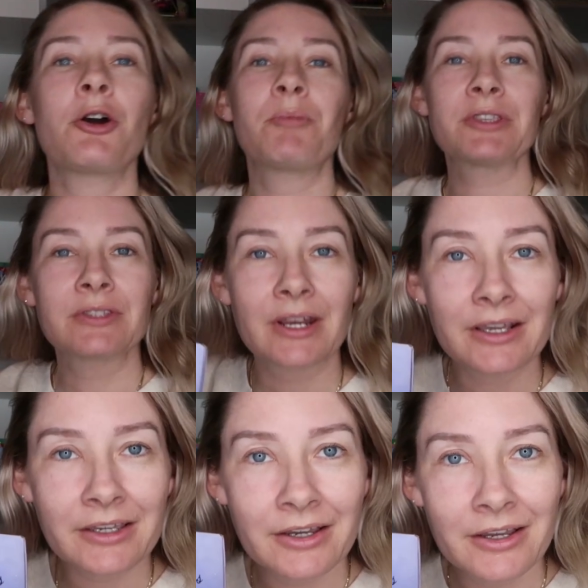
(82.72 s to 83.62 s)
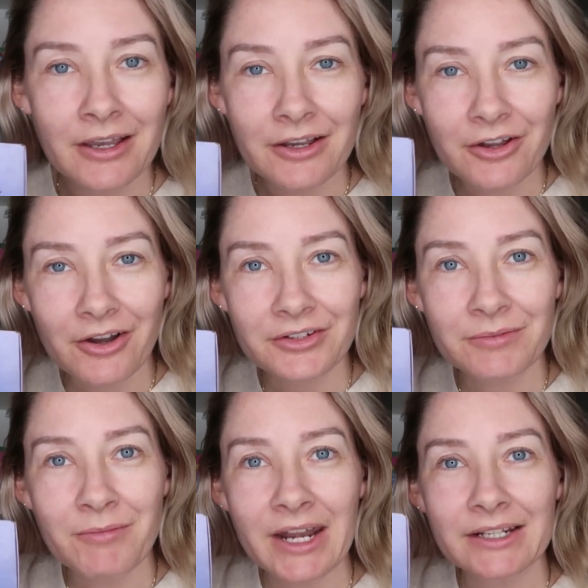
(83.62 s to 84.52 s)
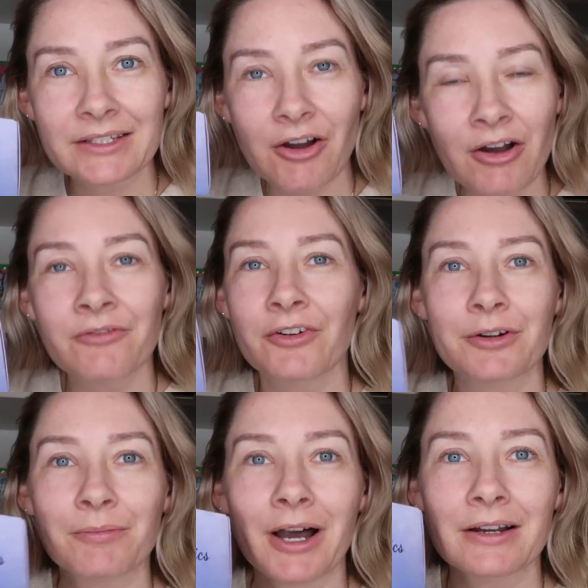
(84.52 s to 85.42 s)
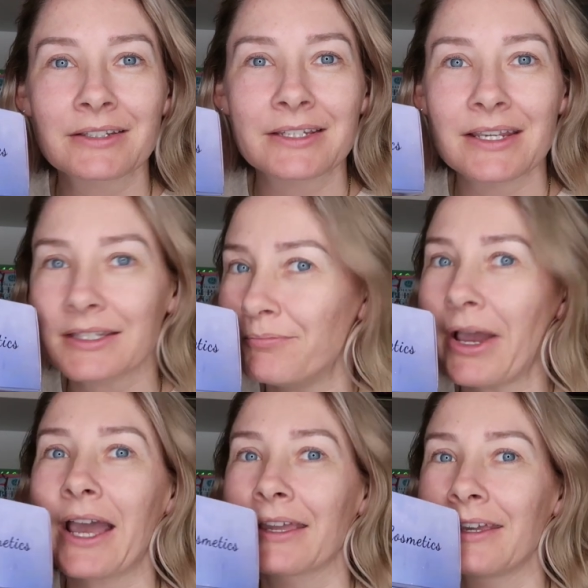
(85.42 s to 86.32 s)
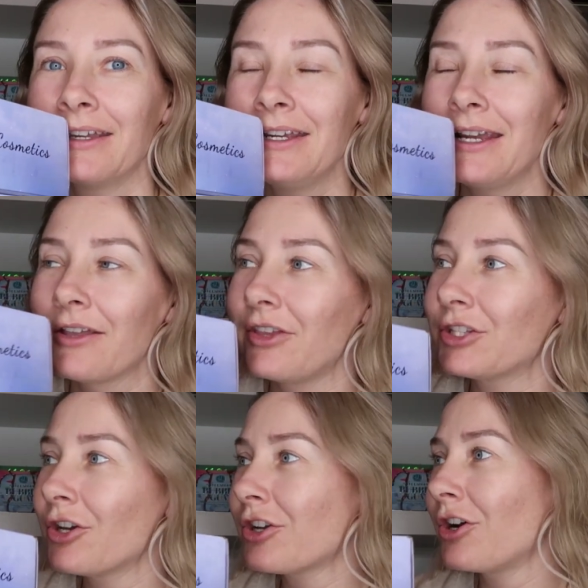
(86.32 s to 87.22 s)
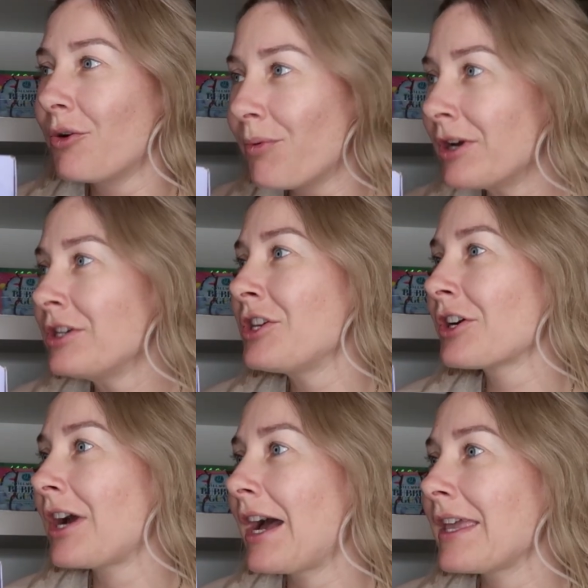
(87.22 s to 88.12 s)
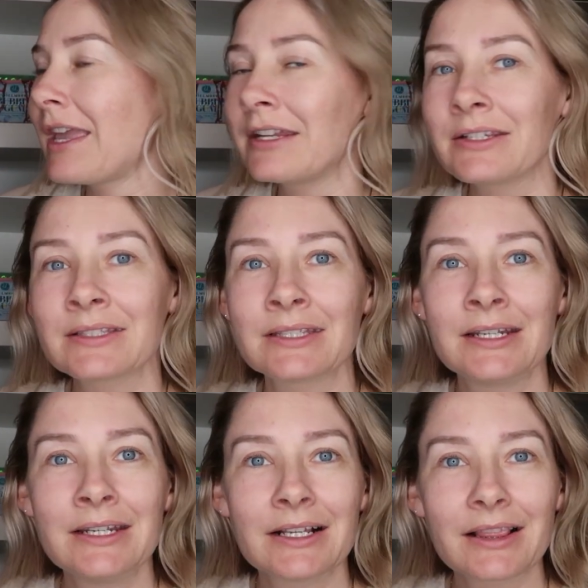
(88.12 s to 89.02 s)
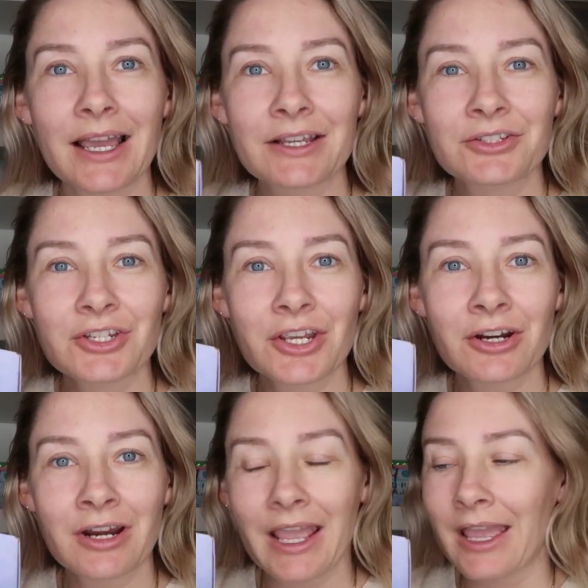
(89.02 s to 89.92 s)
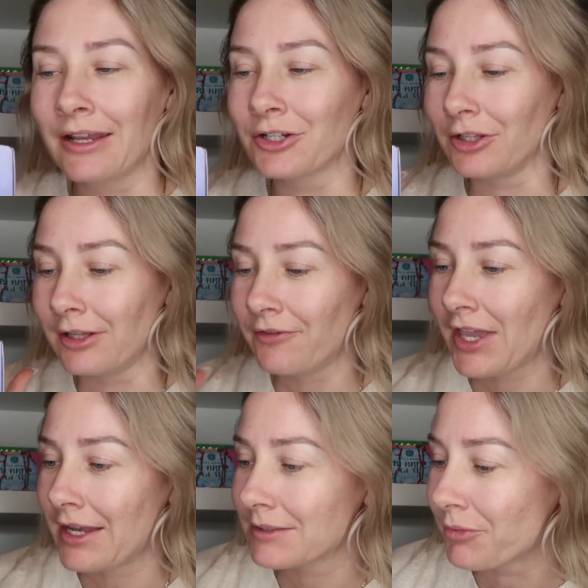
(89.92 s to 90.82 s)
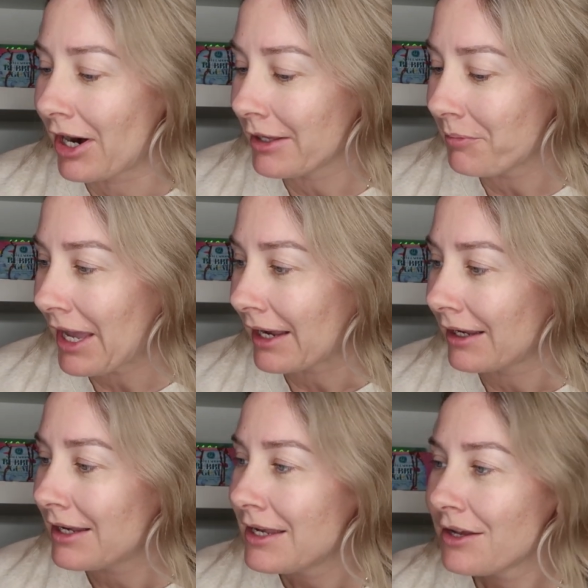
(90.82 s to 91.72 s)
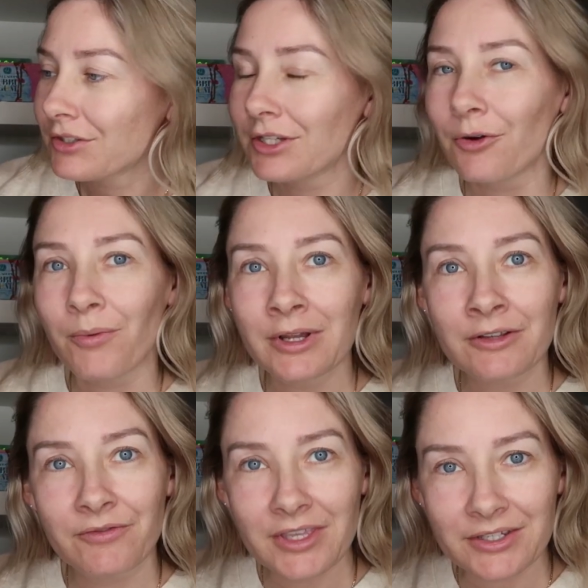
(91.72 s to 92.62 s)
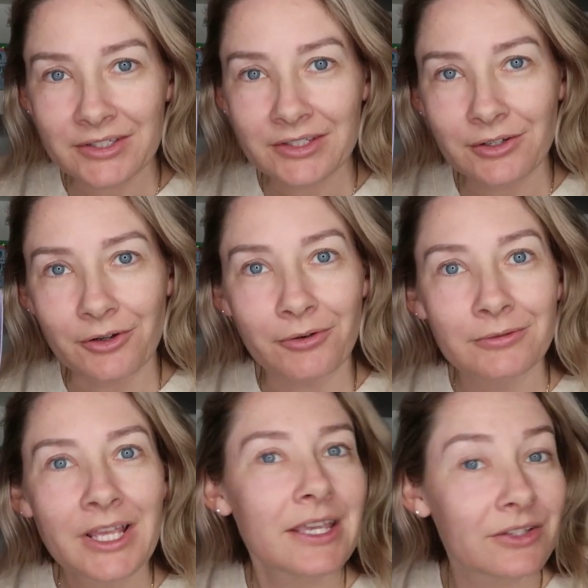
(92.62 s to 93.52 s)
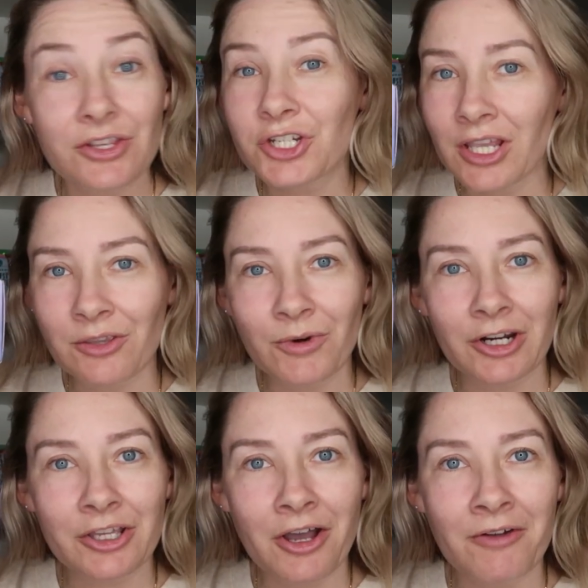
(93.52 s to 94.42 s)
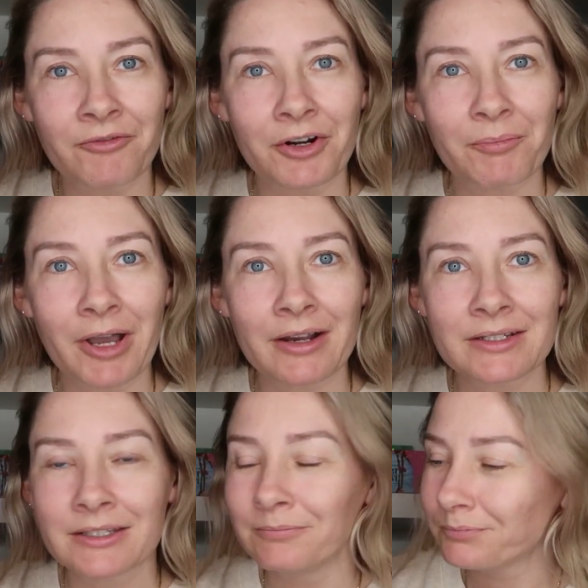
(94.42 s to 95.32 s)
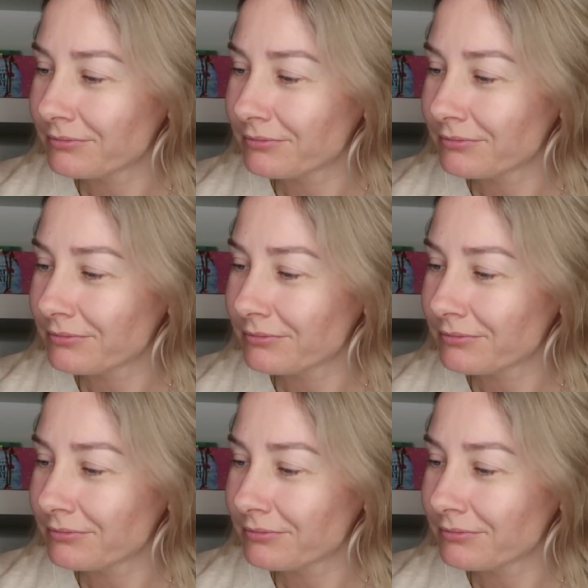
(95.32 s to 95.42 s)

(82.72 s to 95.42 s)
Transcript: Copacetic Cosmetics Convert box is back. They took a 1 year hiatus last year and Olivia has brought it back. So one of these two is the January Convert box.